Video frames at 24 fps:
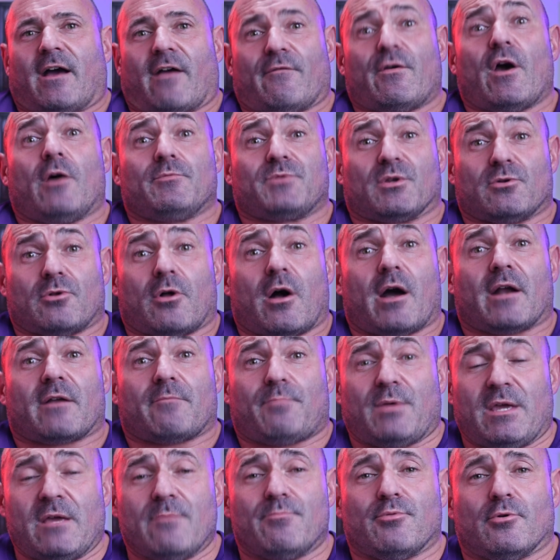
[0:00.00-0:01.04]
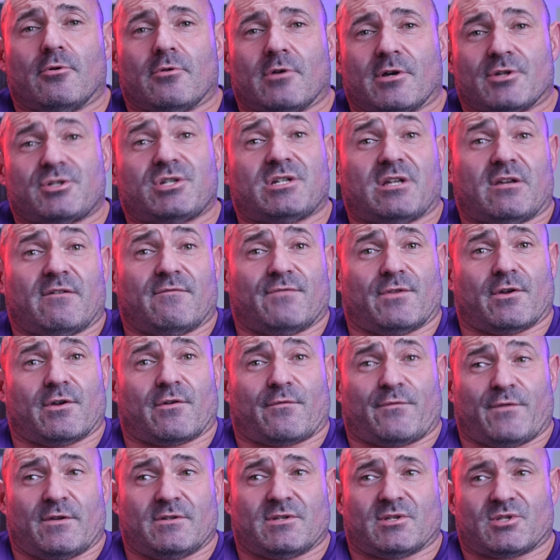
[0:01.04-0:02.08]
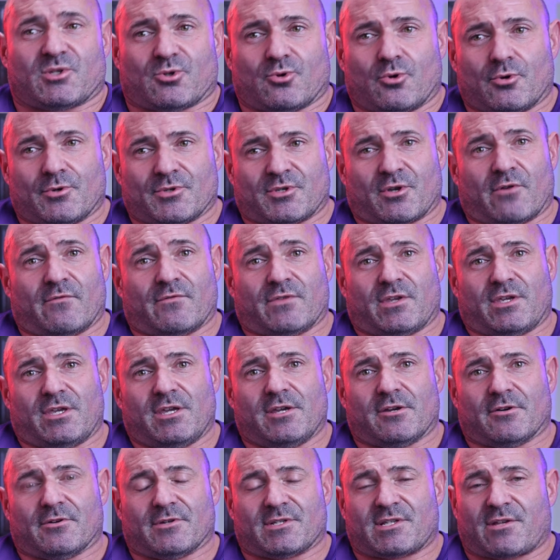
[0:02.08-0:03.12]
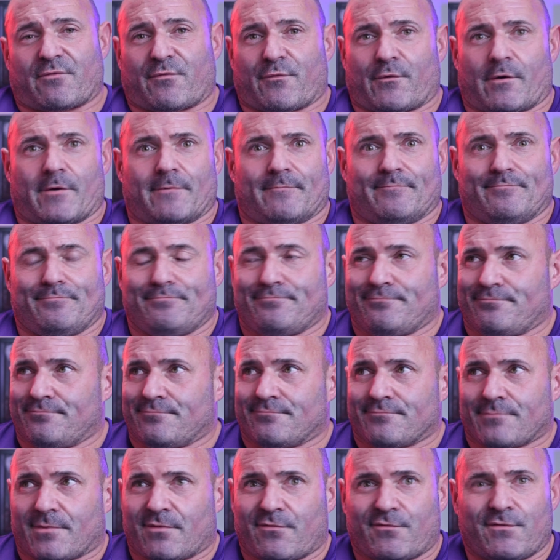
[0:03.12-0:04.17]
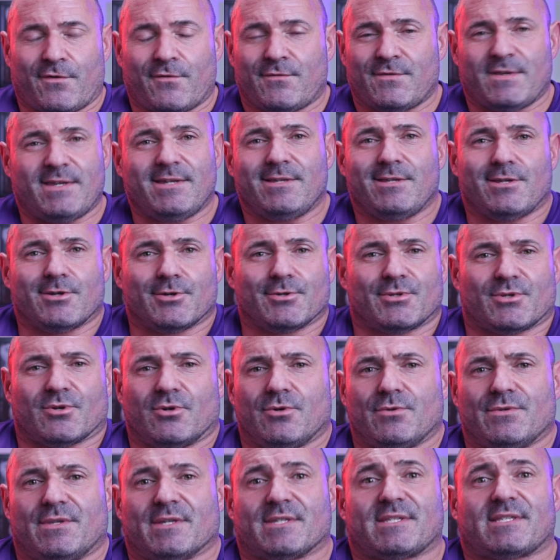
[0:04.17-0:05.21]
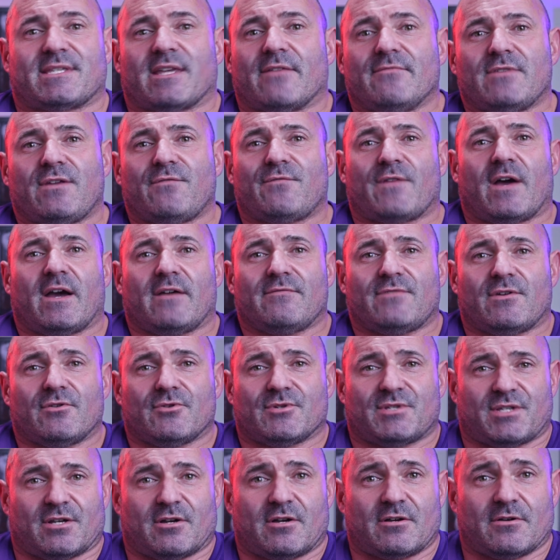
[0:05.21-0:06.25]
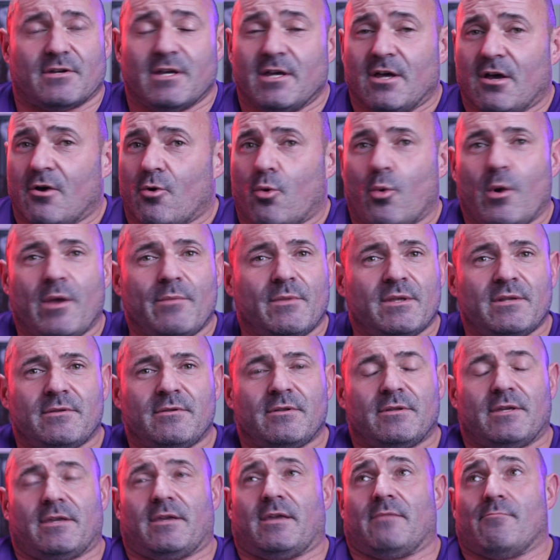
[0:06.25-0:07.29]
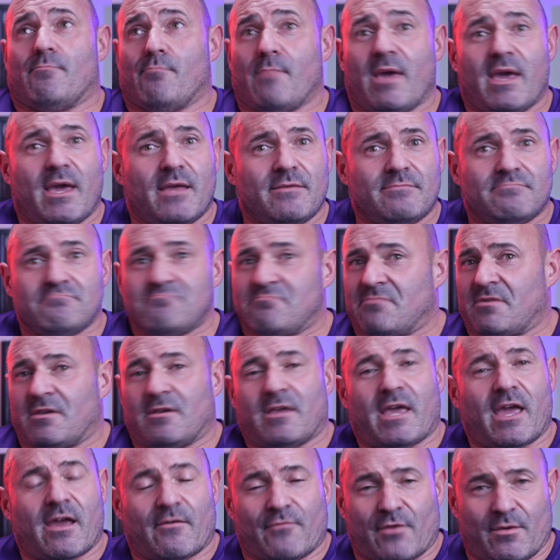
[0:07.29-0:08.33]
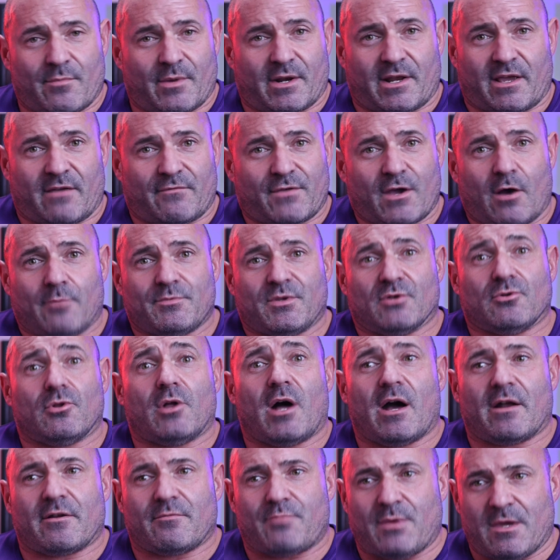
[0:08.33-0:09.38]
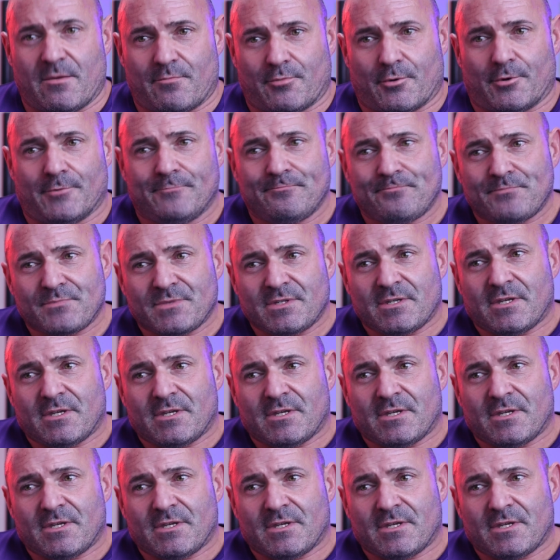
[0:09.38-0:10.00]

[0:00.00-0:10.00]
I've helped a lot of people achieve their fitness goals over the years, from 15 years old to 75 years young, women, men, everybody. I've helped a lot of people.